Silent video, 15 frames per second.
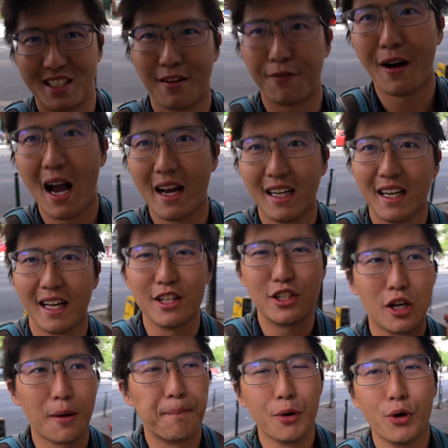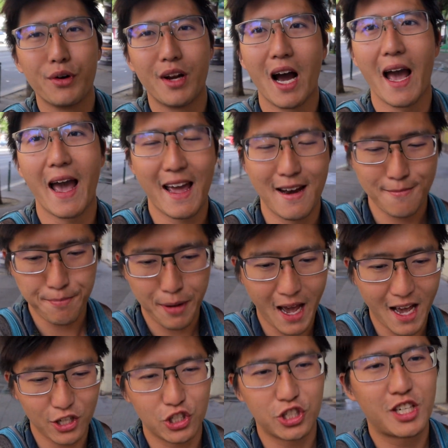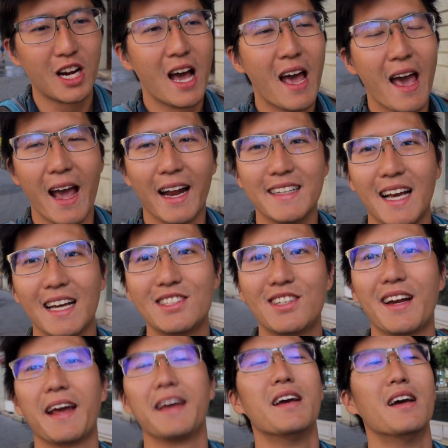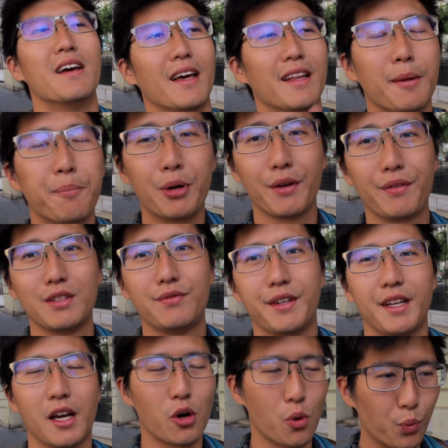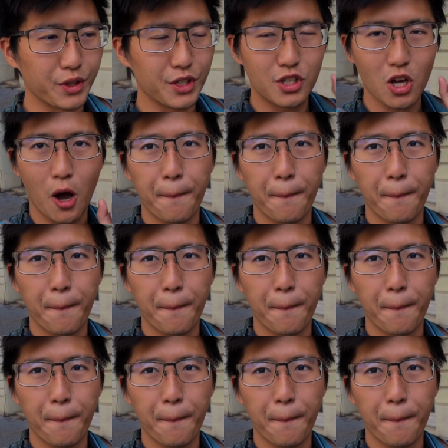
divided into Buda and Pest, and yesterday in the previous video we saw